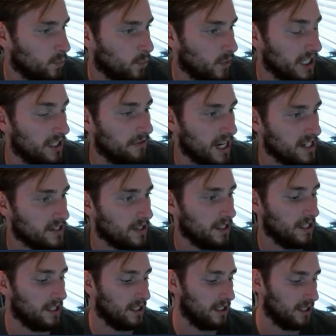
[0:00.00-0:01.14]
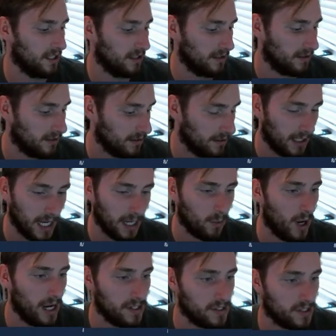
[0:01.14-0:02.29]
reinvesting in
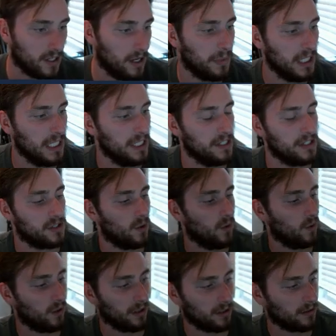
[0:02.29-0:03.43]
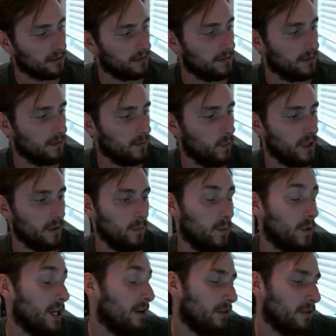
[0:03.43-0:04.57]
likewise companies or what
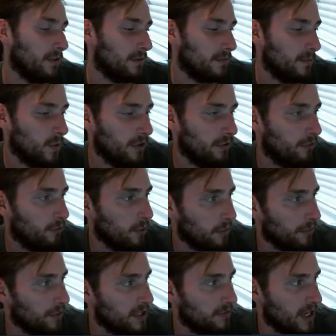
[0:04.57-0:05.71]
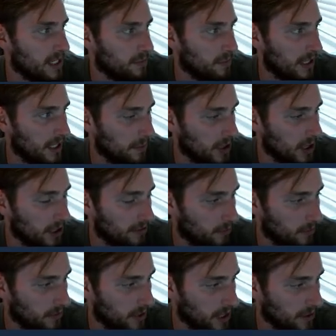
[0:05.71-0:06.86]
whatever whatever form of reinvestment they be looking
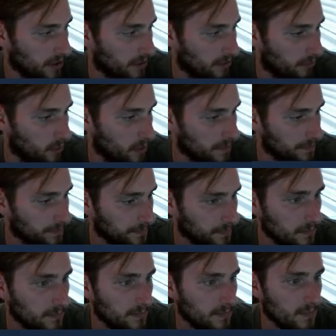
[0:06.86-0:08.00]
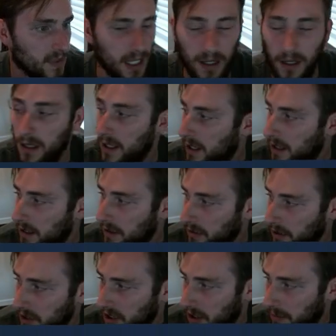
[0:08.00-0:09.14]
for they're looking for.
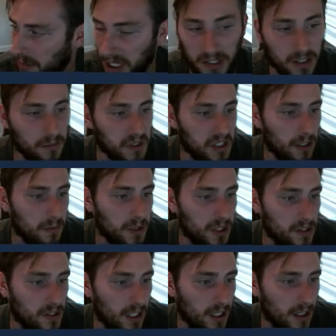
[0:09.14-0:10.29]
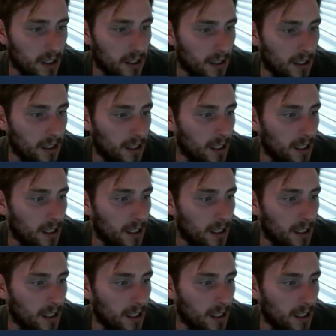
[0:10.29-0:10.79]
Let's start making some assumptions here.